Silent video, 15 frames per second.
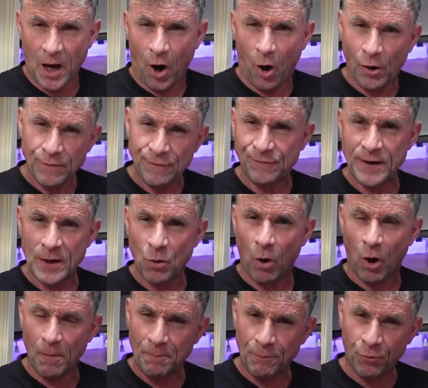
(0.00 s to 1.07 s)
I feel
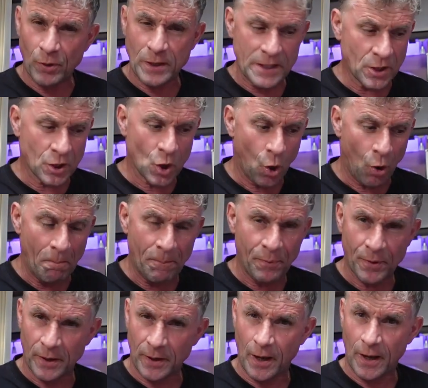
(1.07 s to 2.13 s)
I'm pretty
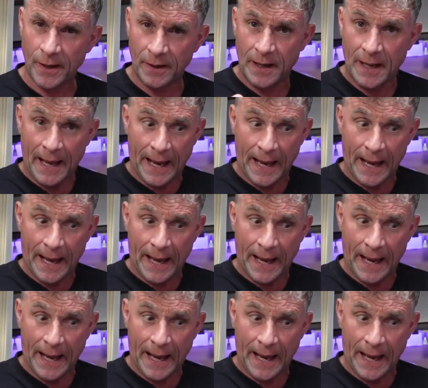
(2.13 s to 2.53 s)
competent, and